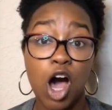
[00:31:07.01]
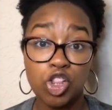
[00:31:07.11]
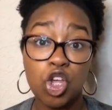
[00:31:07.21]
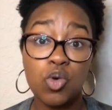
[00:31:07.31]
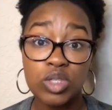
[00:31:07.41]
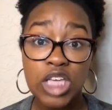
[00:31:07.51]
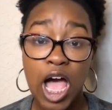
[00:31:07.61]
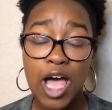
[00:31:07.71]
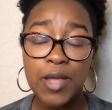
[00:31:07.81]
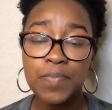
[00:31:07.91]
alone
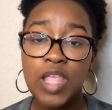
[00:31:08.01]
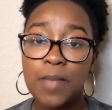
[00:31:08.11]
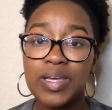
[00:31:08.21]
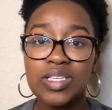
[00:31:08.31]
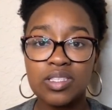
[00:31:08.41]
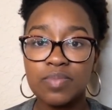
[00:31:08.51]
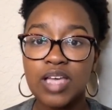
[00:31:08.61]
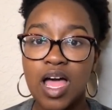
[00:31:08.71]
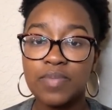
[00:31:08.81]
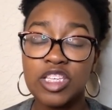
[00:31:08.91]
time because
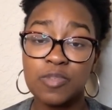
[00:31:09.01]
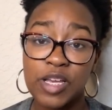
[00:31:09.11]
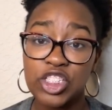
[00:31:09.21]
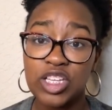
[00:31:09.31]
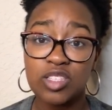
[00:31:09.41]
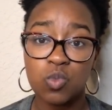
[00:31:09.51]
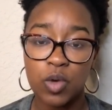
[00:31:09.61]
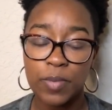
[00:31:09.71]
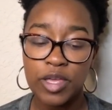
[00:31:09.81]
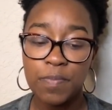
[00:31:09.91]
sometimes, especially as
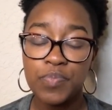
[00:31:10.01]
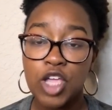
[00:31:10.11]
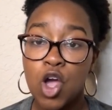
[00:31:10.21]
women,